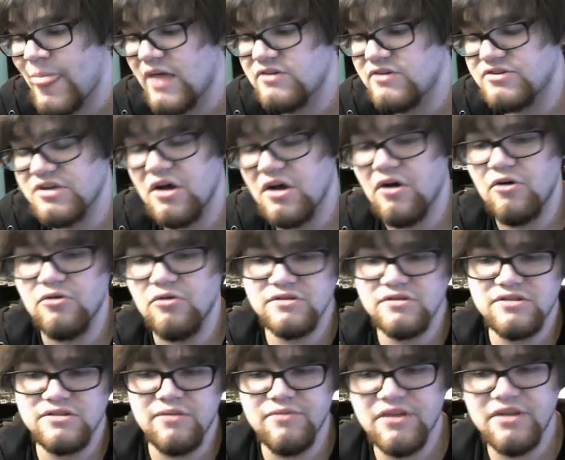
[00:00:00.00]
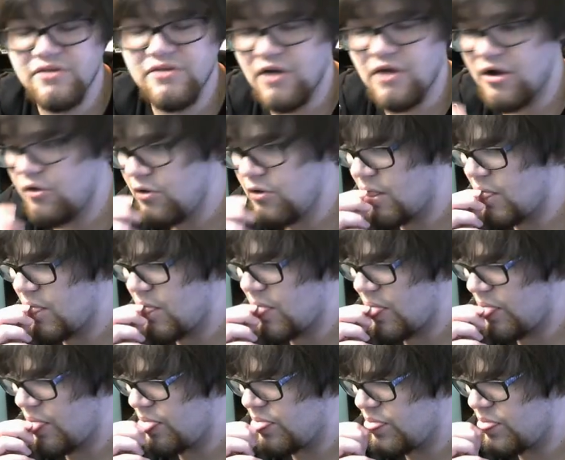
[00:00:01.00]
So, something to know,
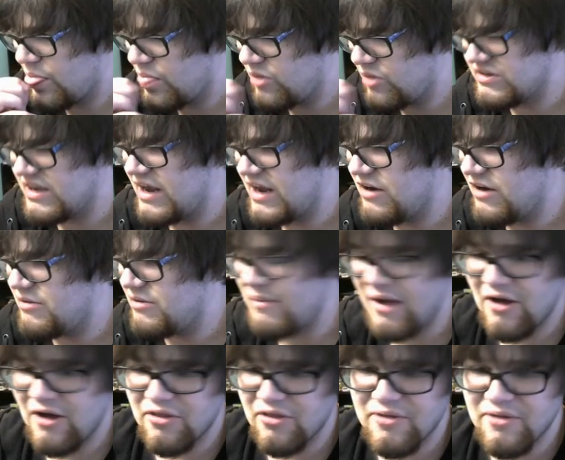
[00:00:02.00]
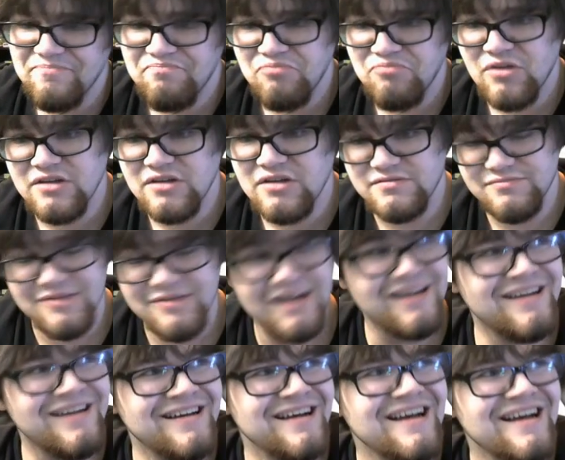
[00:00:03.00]
there's a hair in my mouth,
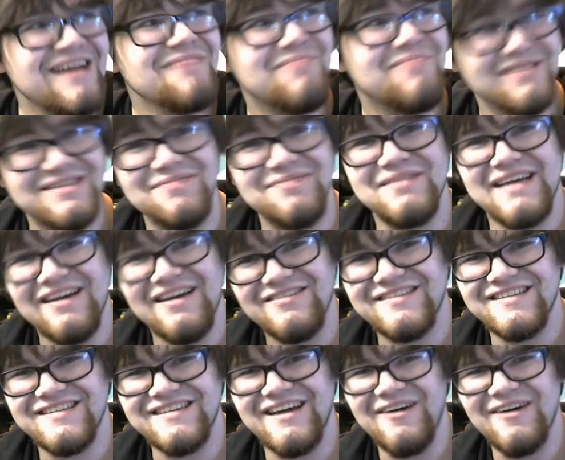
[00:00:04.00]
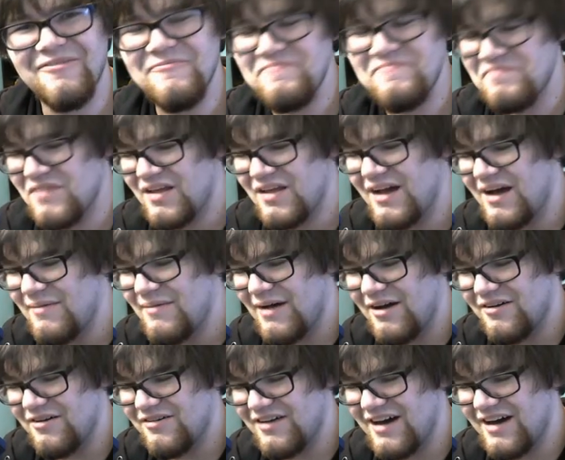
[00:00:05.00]
but something else to know
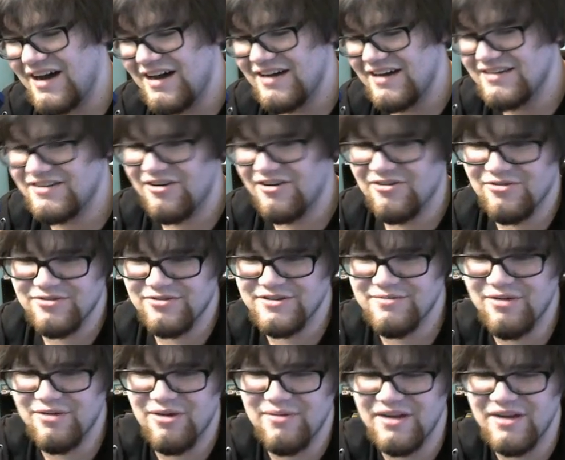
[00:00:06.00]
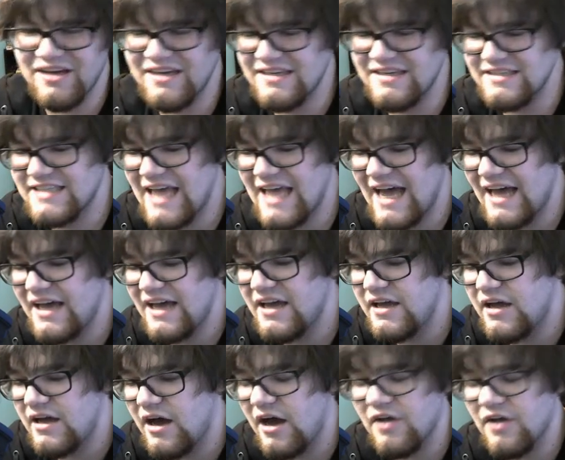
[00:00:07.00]
about Darklord Superbia is that
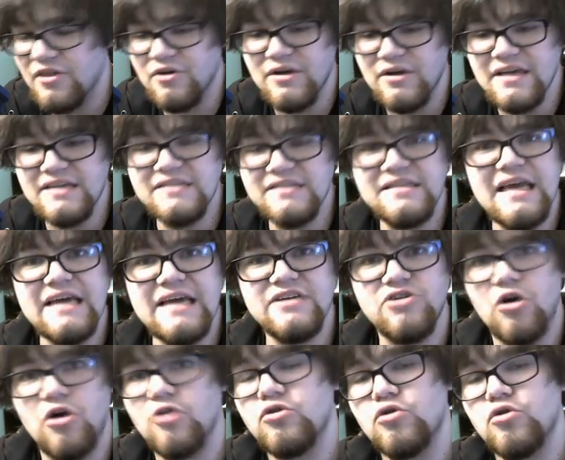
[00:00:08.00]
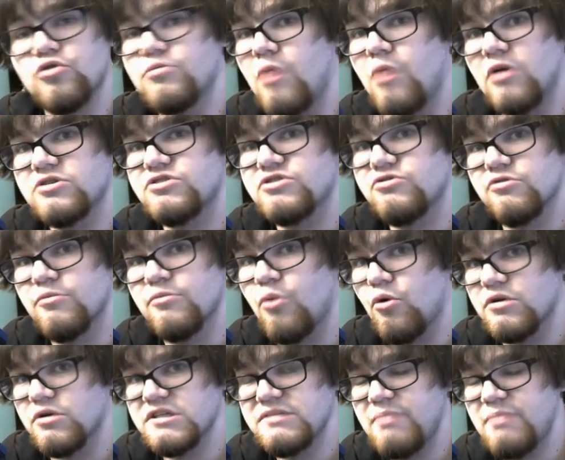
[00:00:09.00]
there is a Darklord Monster
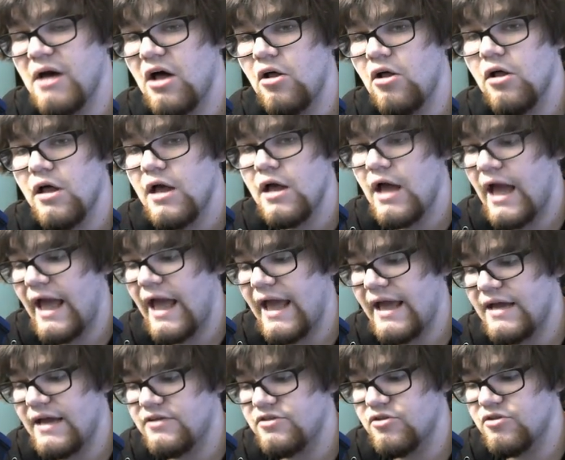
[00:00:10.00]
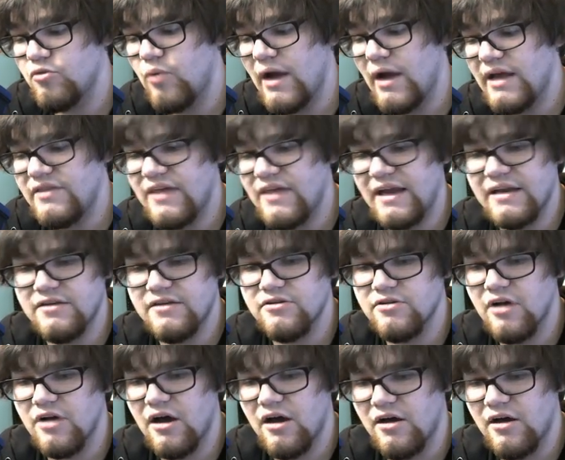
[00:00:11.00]
Reborn spell, and the way that
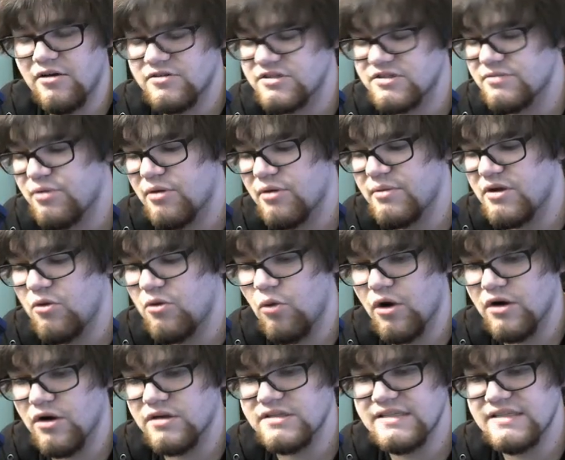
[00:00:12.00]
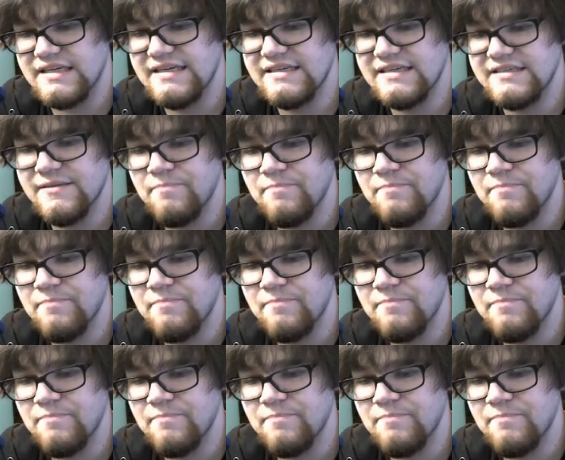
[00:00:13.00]
Superbia works is,